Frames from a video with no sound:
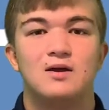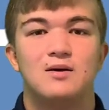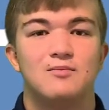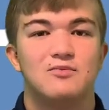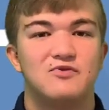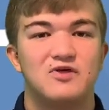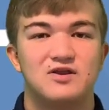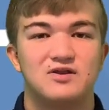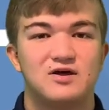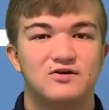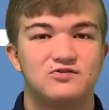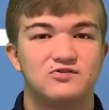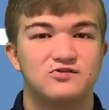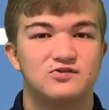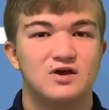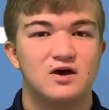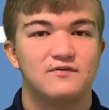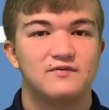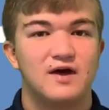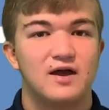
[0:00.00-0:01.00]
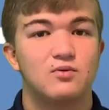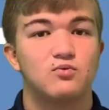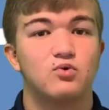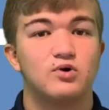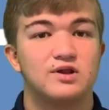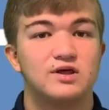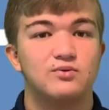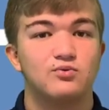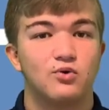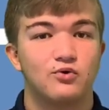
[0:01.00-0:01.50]
But that doesn't sound like
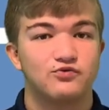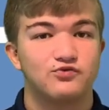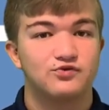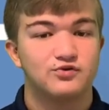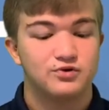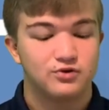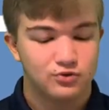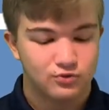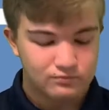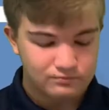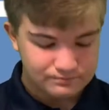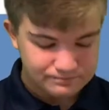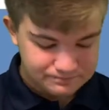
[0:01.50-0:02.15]
what he wants to do.